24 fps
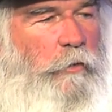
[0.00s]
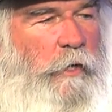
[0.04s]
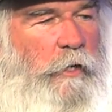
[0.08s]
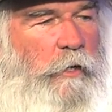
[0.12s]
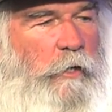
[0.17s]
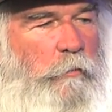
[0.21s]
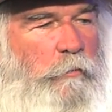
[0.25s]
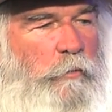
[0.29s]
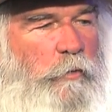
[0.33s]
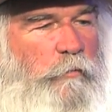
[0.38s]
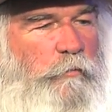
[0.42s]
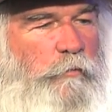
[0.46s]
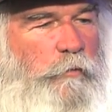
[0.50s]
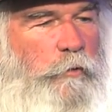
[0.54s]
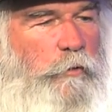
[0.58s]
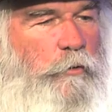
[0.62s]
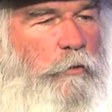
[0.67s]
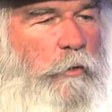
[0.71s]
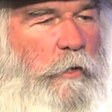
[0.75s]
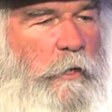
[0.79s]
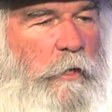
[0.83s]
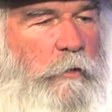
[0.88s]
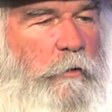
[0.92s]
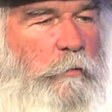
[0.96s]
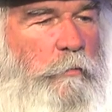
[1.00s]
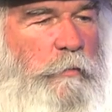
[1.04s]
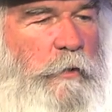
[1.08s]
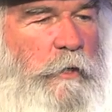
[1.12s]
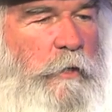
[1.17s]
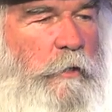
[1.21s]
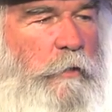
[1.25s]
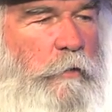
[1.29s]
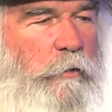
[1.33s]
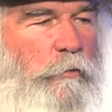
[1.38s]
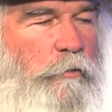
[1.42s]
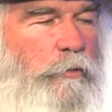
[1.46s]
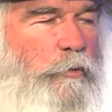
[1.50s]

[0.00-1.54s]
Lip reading: album for Cracker Barrel,